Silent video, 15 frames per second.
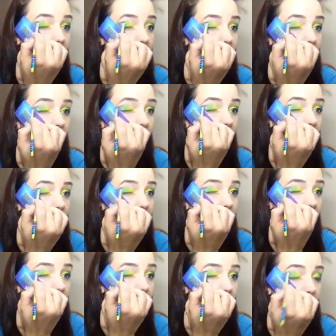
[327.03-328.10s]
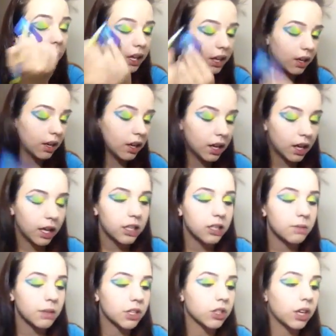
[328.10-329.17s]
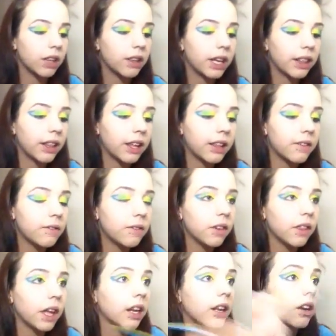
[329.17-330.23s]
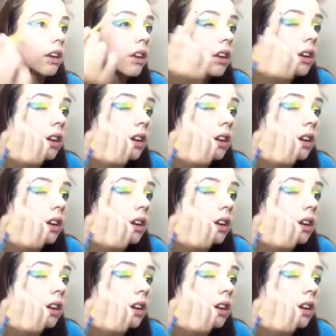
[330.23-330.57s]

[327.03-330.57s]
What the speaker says: And then go back in. And just make sure I line that and then fill that in.